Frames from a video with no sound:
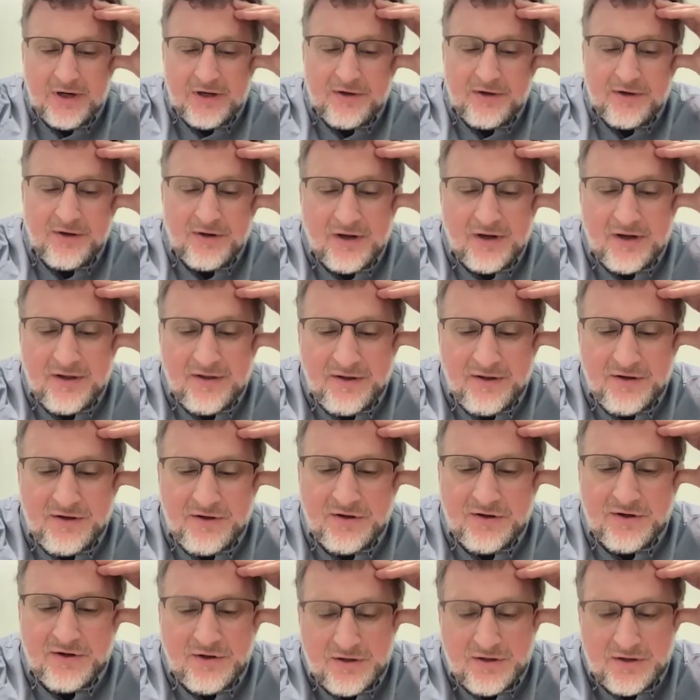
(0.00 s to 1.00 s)
and I
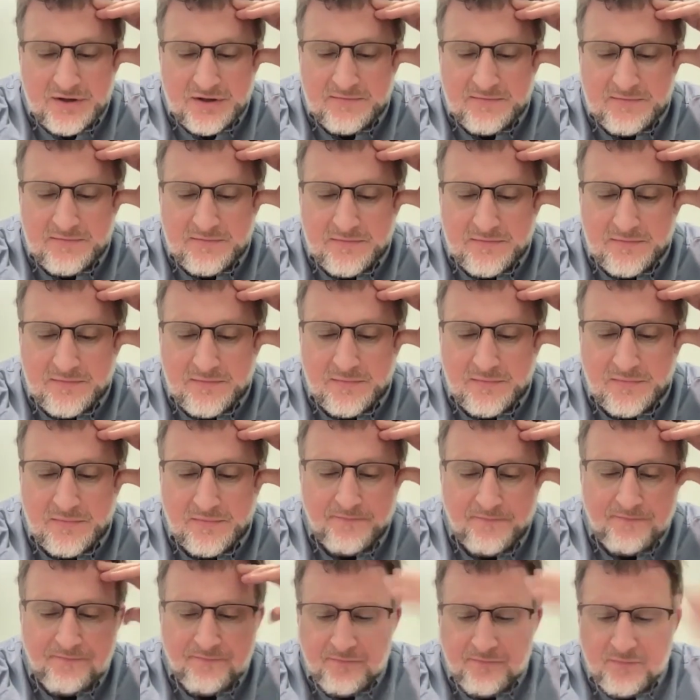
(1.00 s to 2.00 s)
think, um,
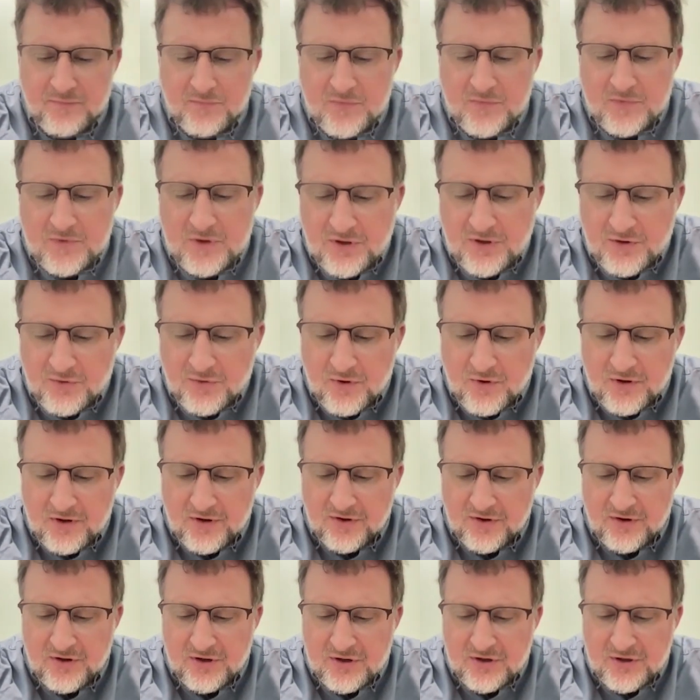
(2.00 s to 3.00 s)
you know, one
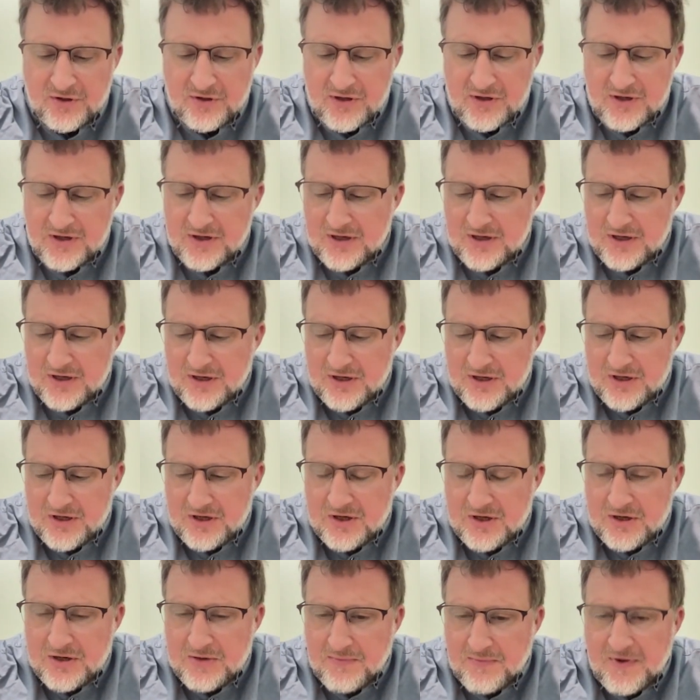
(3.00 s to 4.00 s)
of the,
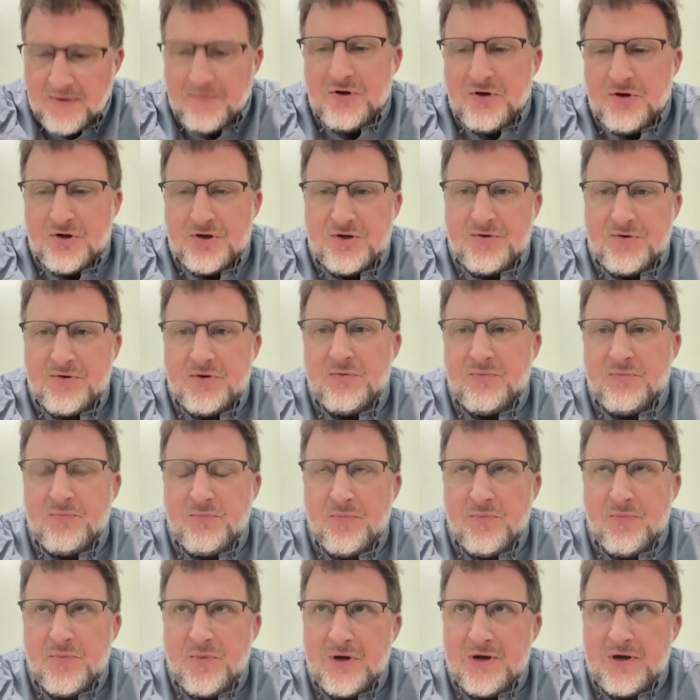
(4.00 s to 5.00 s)
maybe you could,
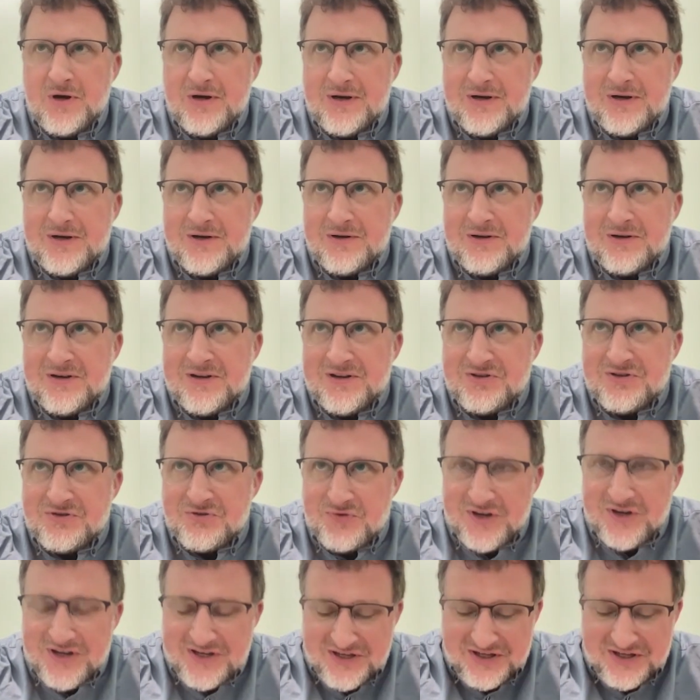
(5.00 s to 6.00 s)

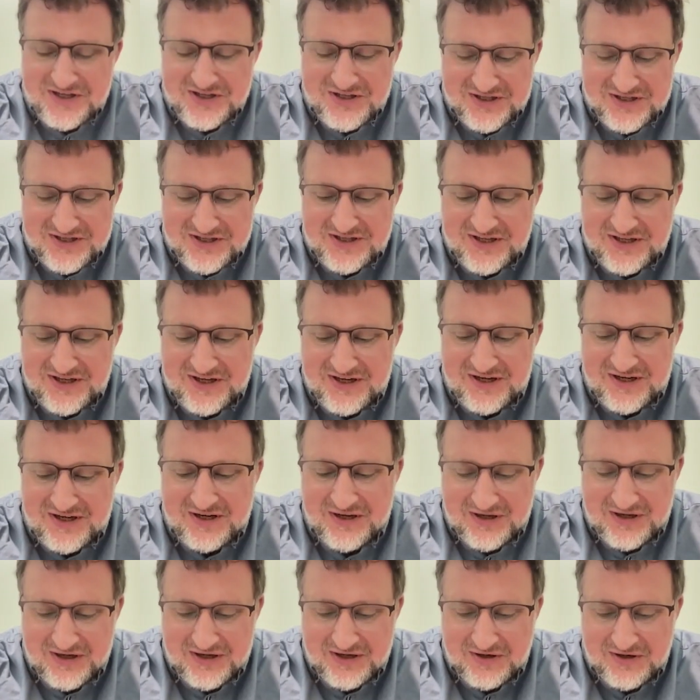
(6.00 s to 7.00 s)
so
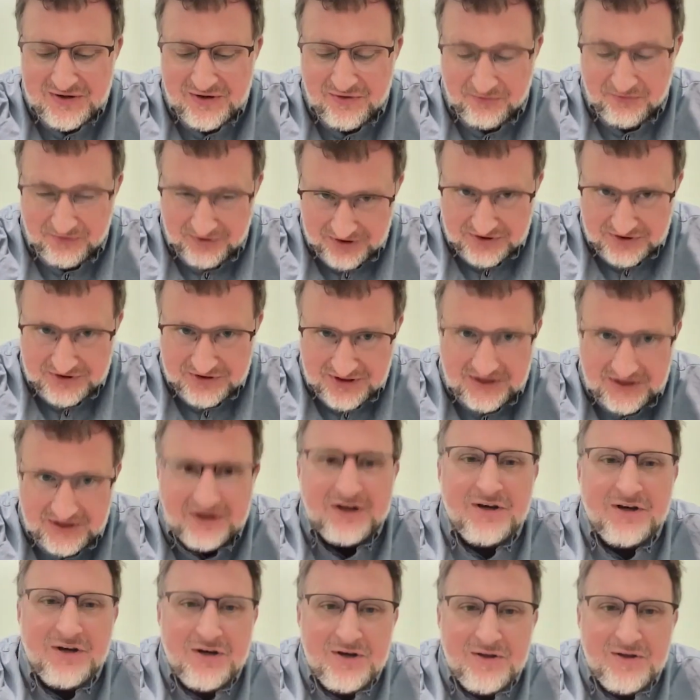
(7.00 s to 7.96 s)
1963 is it,